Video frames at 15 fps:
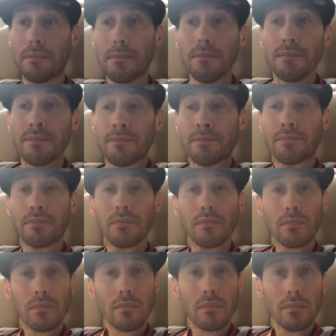
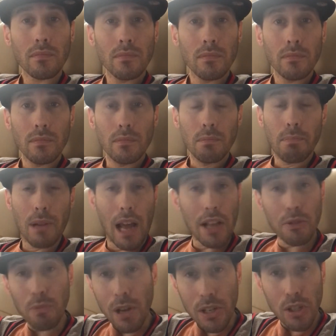But
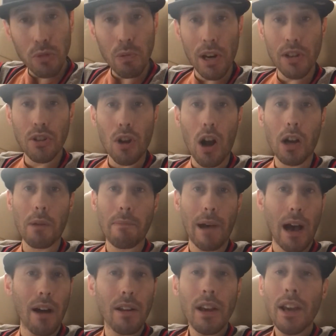that's what I just want to talk
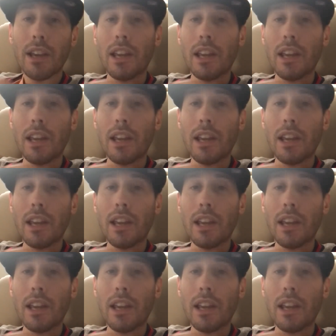about,